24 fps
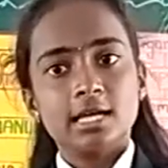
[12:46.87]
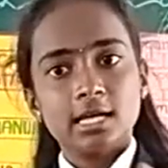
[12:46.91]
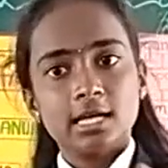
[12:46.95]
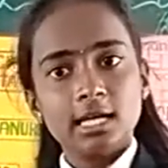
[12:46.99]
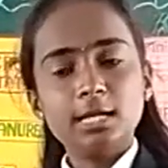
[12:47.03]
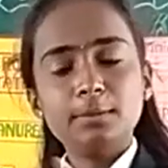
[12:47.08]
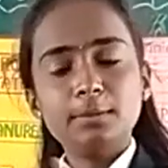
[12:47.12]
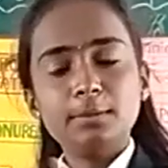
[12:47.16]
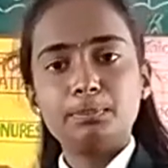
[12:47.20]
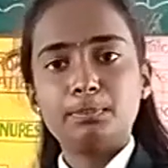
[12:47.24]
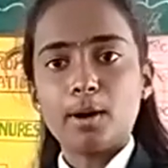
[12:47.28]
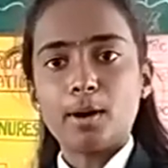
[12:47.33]

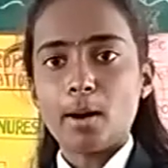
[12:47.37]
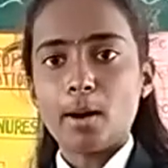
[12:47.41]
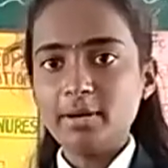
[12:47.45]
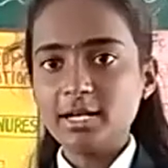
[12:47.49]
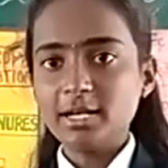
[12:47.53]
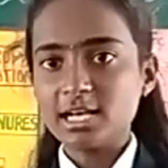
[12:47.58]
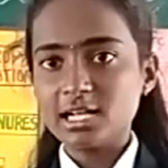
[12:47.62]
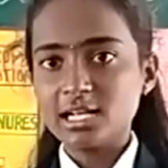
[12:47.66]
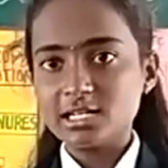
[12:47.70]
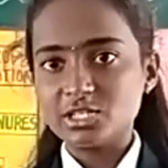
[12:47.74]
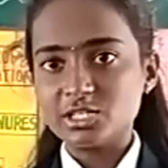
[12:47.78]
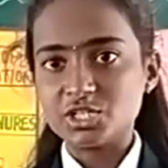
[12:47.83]
In
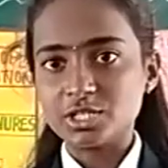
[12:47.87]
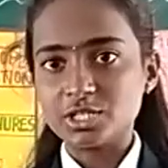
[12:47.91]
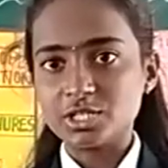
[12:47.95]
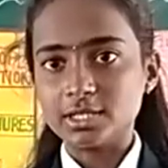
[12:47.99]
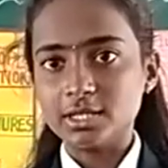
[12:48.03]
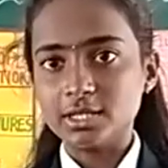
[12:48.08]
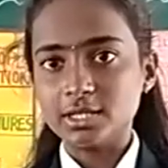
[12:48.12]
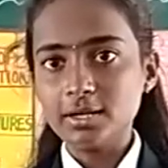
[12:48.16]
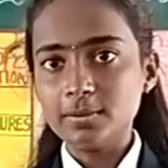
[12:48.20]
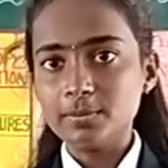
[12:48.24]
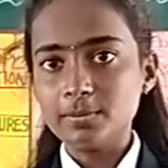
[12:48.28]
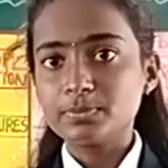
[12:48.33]

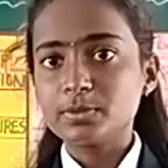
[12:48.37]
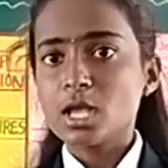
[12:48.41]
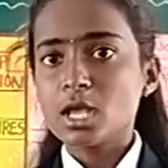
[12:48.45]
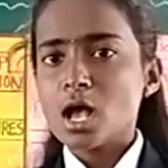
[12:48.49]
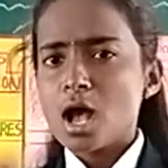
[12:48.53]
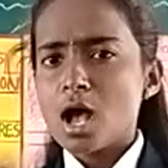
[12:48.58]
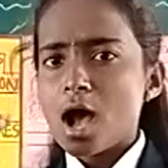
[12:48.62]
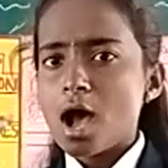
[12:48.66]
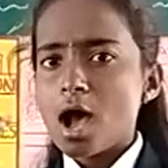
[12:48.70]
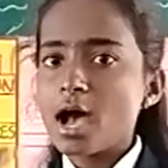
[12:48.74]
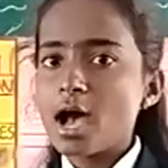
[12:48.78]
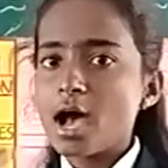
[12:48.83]
permaculture,
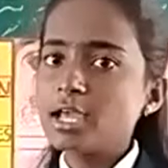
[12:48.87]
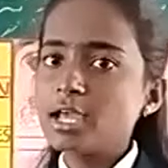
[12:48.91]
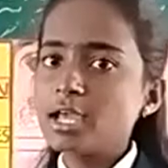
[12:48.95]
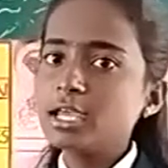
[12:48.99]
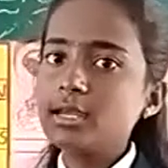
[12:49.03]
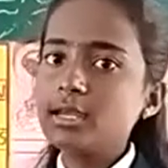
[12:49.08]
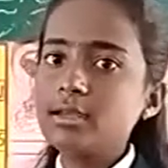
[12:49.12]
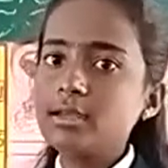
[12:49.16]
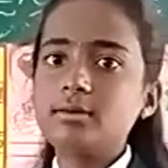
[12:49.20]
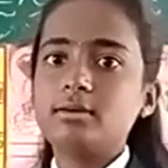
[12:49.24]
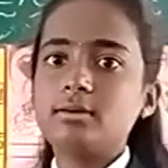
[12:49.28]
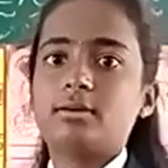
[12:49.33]

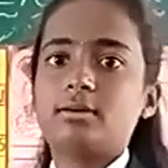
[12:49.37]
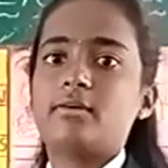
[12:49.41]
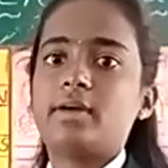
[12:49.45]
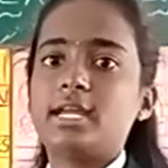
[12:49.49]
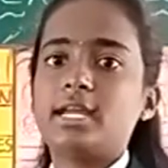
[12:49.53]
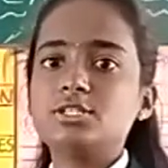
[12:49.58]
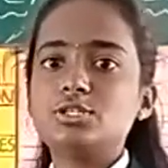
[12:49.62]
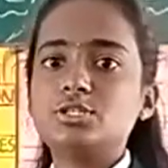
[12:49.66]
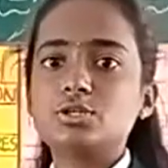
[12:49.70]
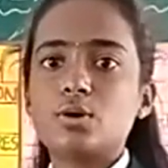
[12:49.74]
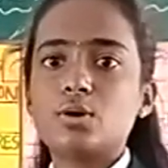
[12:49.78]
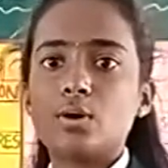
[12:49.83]
high
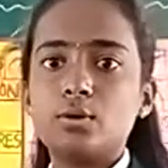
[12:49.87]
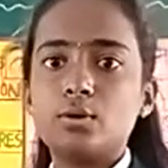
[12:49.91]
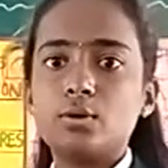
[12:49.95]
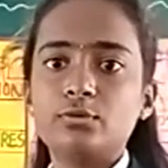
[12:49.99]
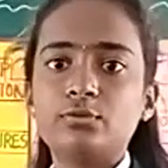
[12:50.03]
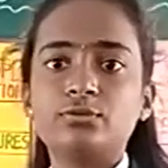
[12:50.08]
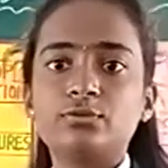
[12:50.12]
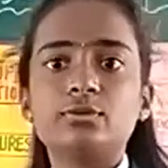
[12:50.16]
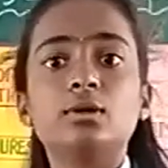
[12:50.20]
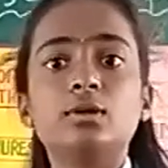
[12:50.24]
range of